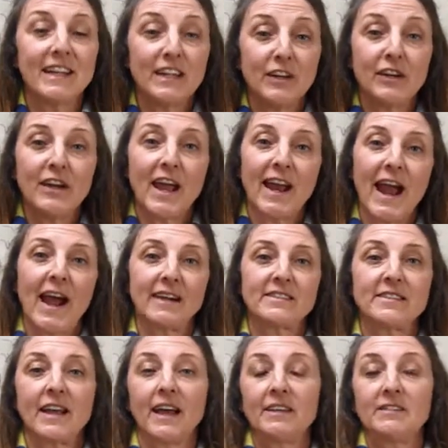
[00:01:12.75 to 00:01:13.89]
internet
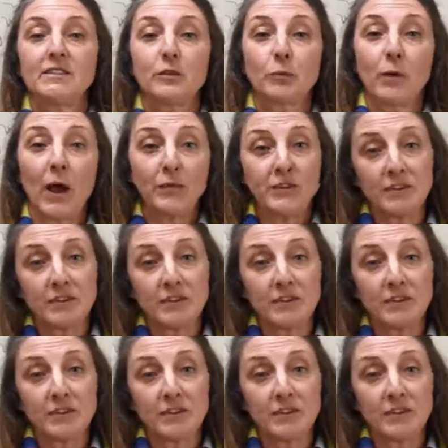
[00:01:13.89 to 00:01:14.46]
access throughout the